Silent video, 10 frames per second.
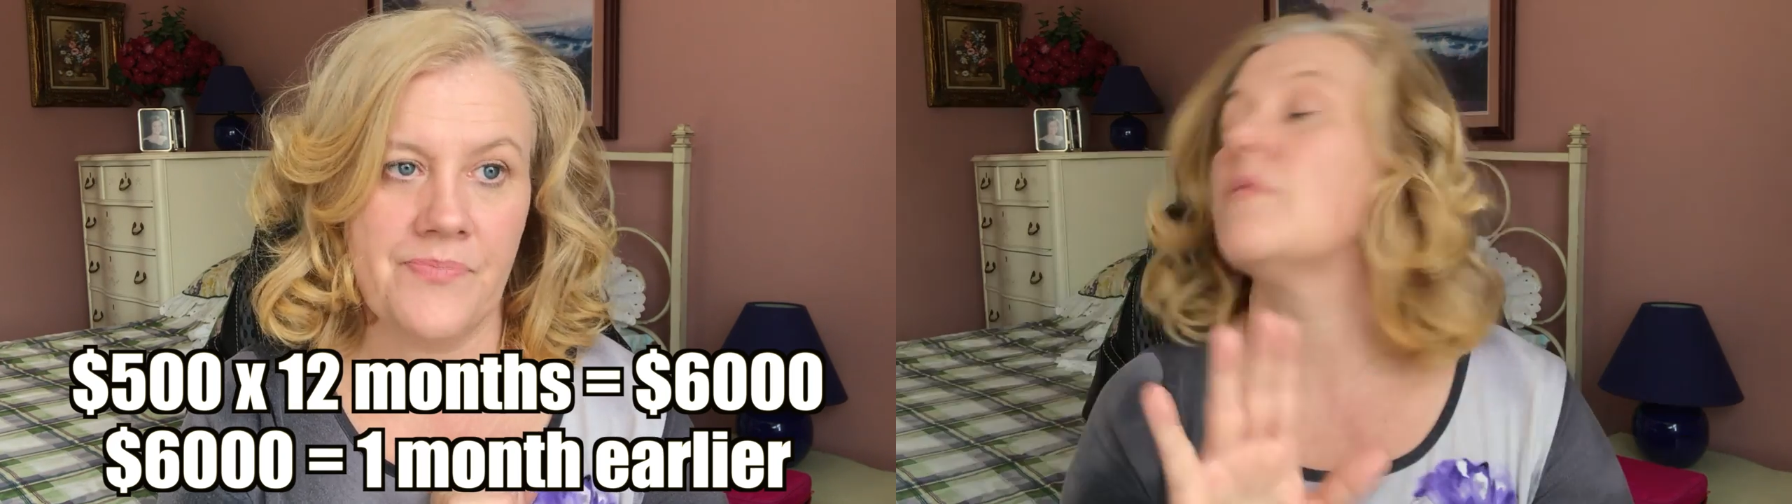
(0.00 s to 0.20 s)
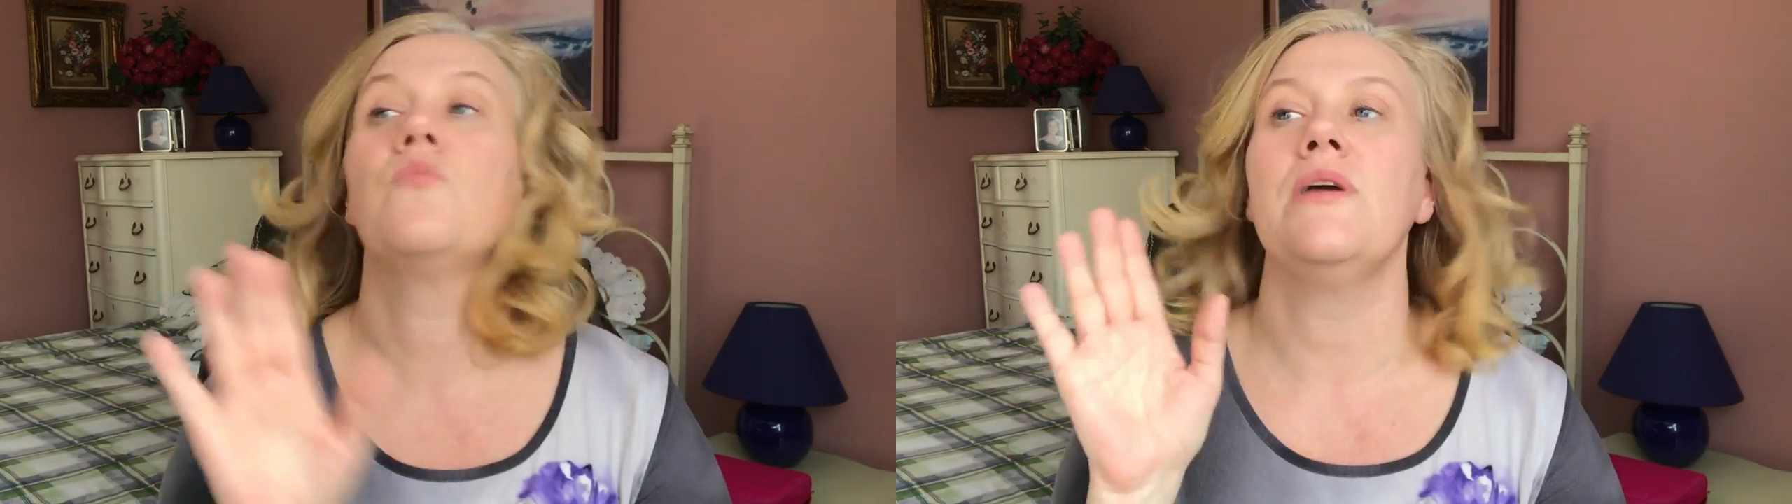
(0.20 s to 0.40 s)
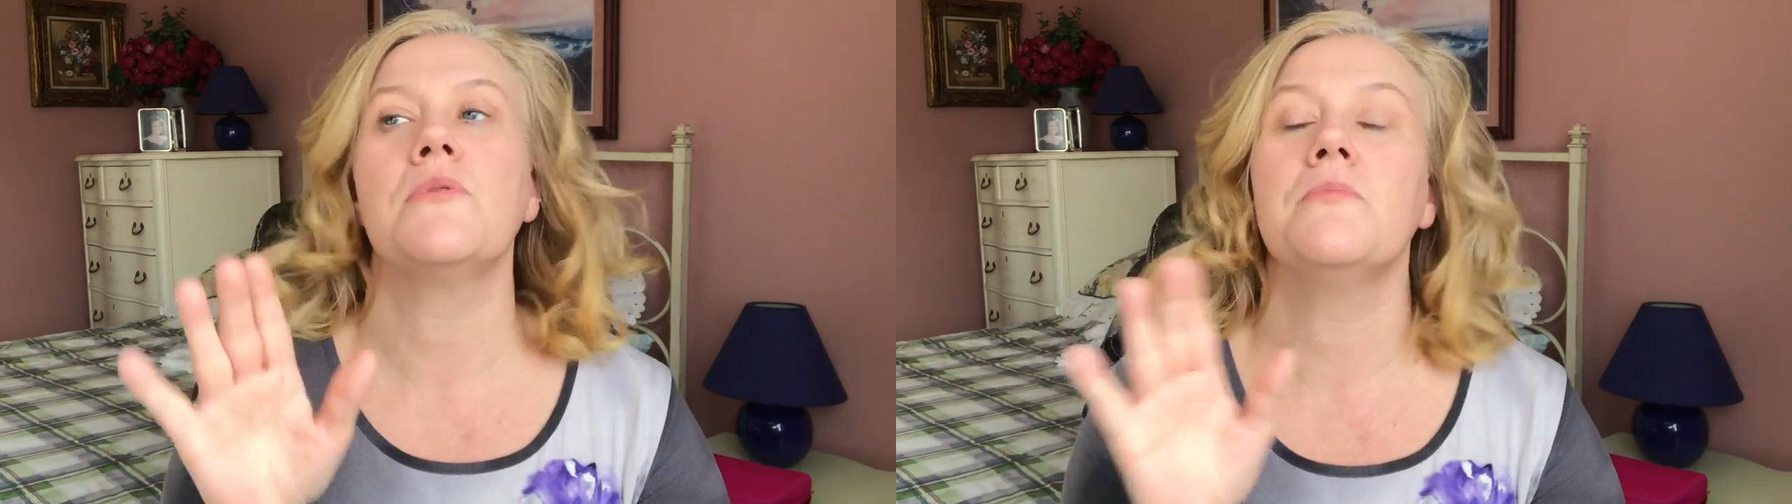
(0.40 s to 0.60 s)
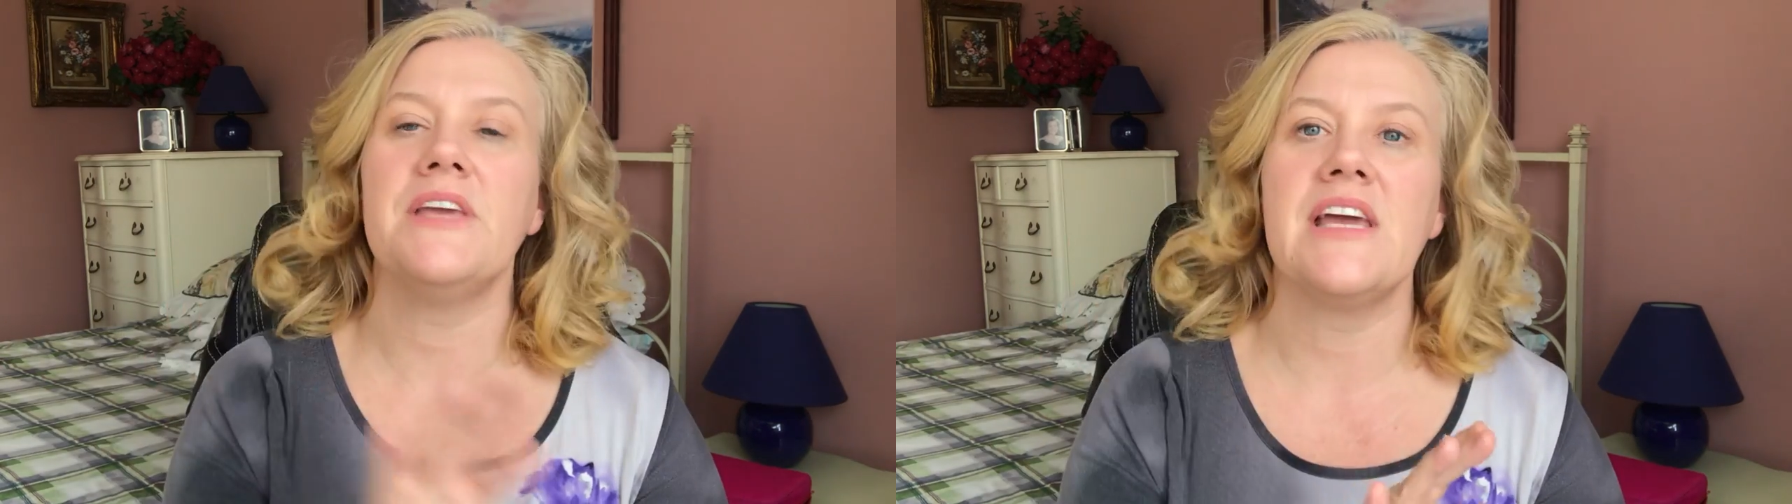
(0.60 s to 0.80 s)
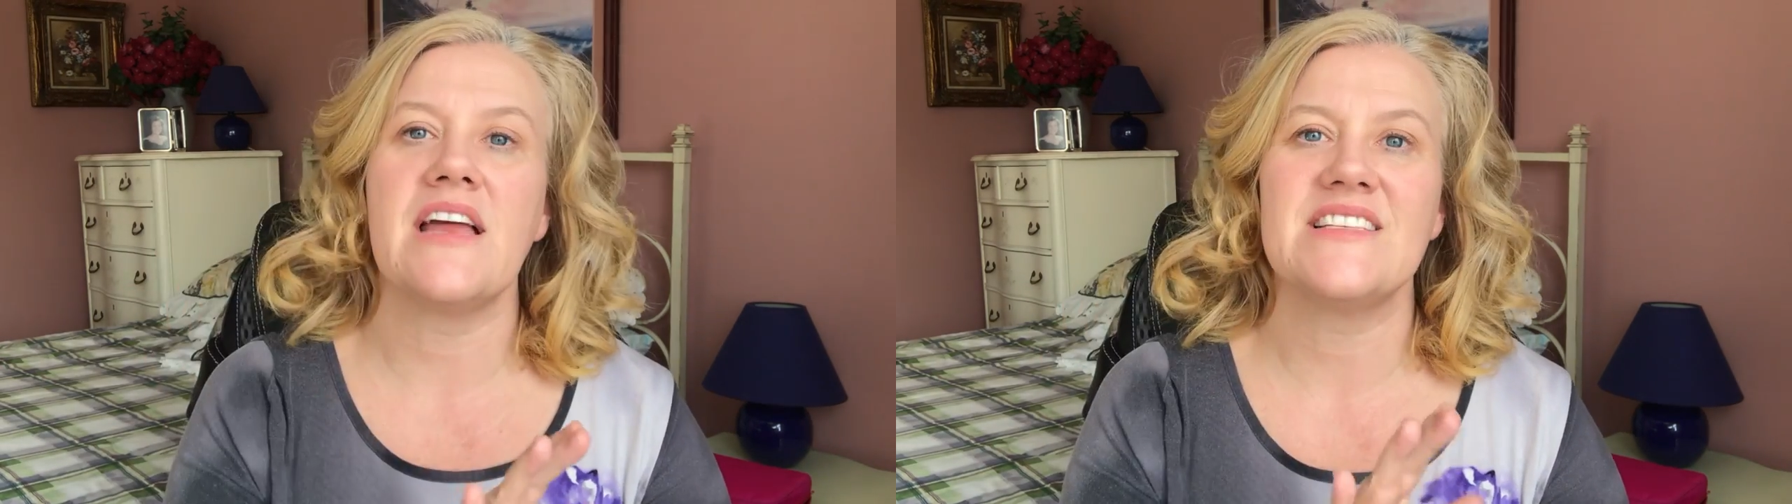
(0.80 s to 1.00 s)
We will
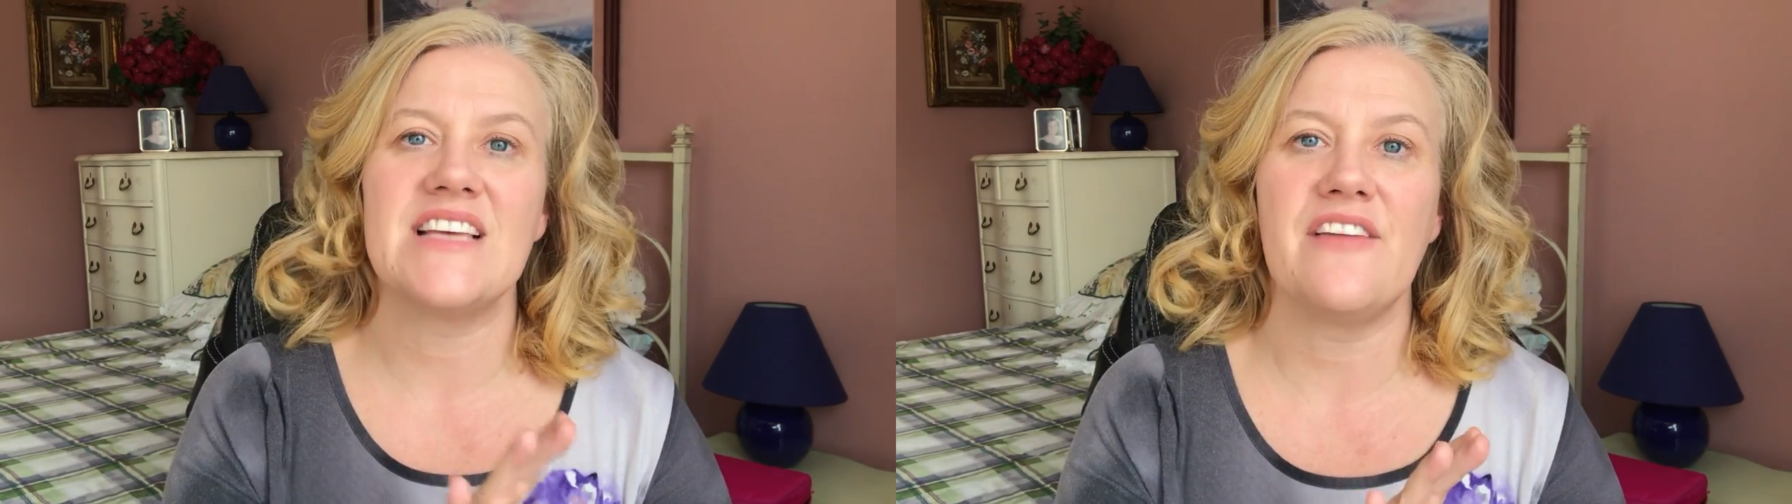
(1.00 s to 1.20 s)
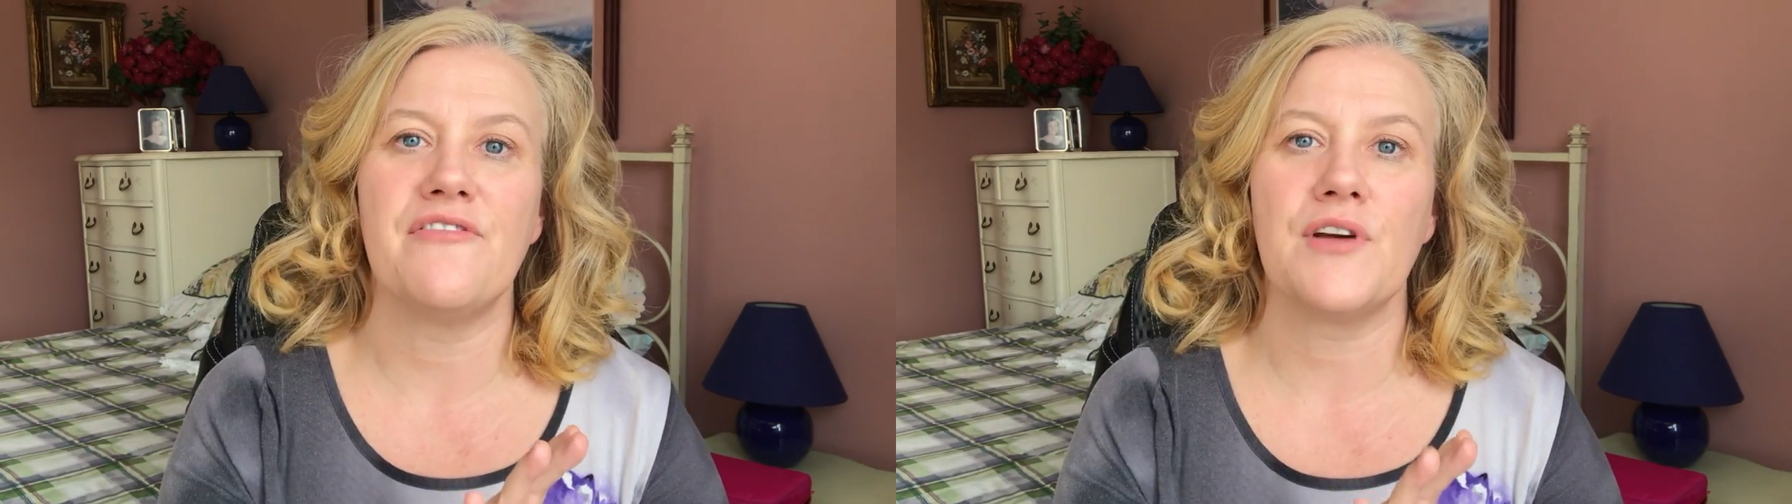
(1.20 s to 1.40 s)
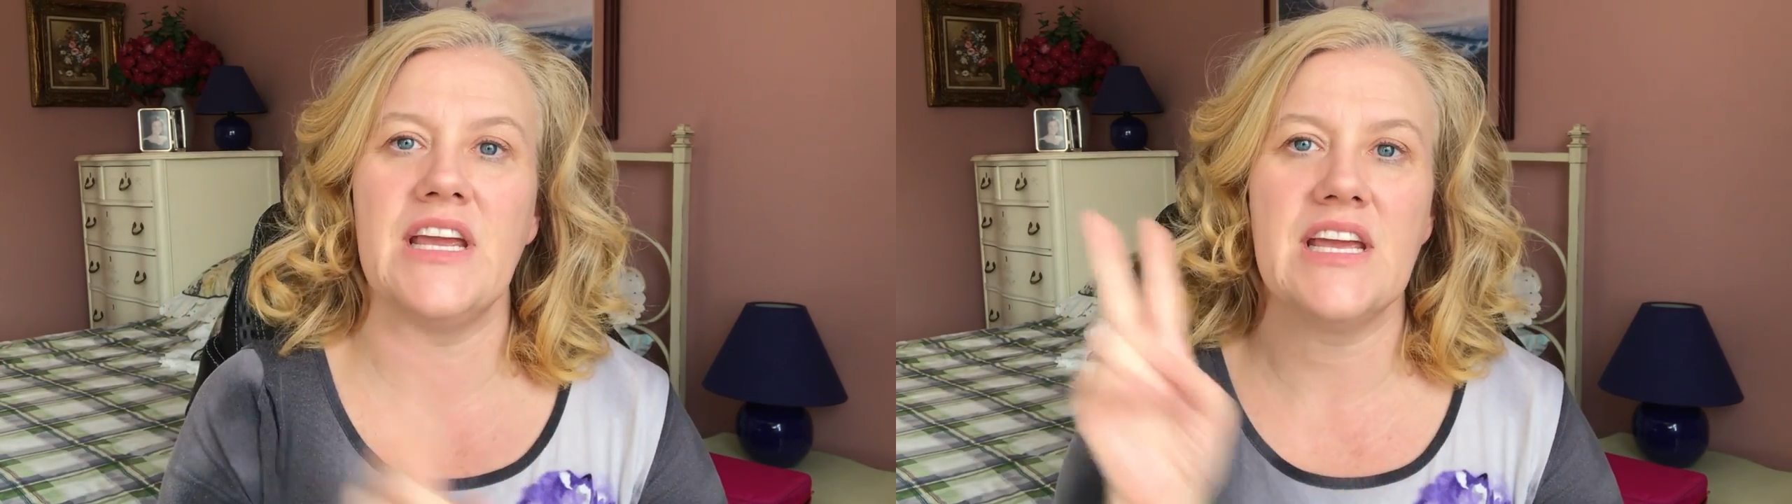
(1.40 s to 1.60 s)
be debt-free